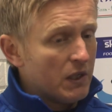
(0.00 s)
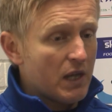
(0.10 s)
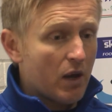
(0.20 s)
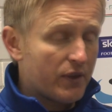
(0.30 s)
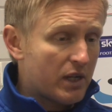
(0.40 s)

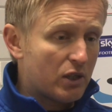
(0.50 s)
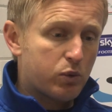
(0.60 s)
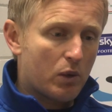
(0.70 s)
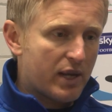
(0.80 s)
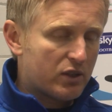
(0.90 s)
Yeah, I think
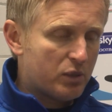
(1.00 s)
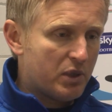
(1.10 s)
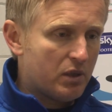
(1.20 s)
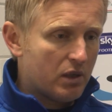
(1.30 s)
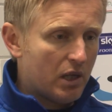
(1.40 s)
that's why we had to
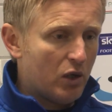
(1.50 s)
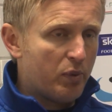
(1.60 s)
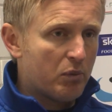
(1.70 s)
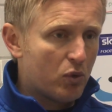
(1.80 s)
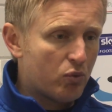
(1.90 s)
be a
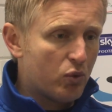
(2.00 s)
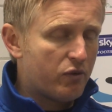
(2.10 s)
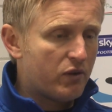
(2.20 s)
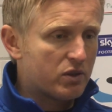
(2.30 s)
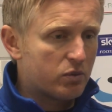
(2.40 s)
little bit more
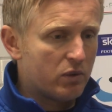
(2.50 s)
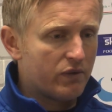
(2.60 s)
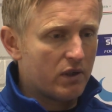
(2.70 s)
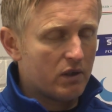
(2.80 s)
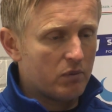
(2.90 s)
ruthless
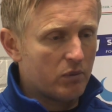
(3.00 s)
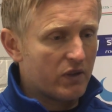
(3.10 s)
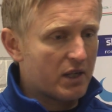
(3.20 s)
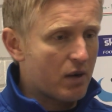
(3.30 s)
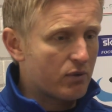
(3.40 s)
with
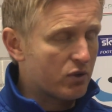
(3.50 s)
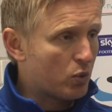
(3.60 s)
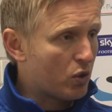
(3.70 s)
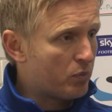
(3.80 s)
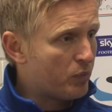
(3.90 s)
the current
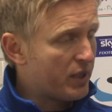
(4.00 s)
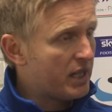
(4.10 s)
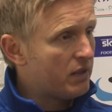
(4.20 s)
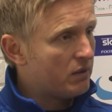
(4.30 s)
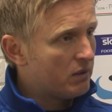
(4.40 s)
squad and
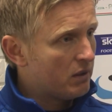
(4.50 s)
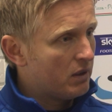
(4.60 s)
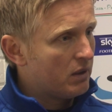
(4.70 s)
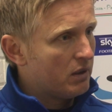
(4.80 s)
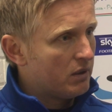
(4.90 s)
bring in
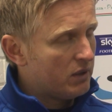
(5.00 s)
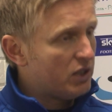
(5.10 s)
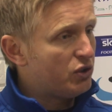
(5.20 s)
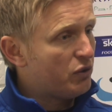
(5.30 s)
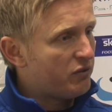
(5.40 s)

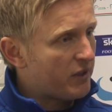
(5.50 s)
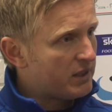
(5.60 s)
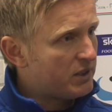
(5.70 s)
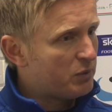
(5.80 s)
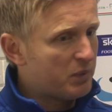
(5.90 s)
these new
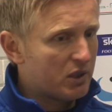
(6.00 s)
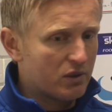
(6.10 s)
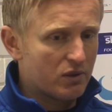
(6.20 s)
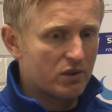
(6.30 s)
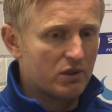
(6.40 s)
faces,
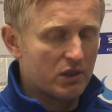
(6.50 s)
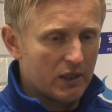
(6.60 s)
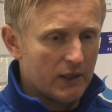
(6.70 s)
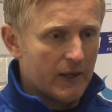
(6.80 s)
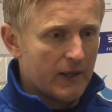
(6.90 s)
because
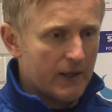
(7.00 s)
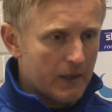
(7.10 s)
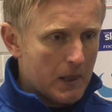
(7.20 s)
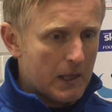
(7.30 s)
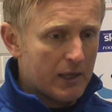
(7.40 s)

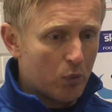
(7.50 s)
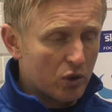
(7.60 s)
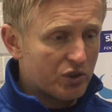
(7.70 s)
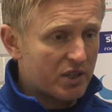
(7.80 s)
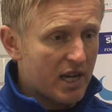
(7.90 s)
it
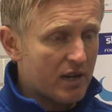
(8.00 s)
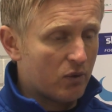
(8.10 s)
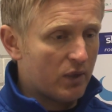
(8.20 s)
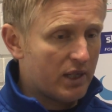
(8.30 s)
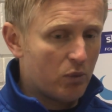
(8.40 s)
was
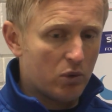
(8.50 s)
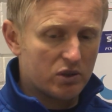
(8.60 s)
stale, and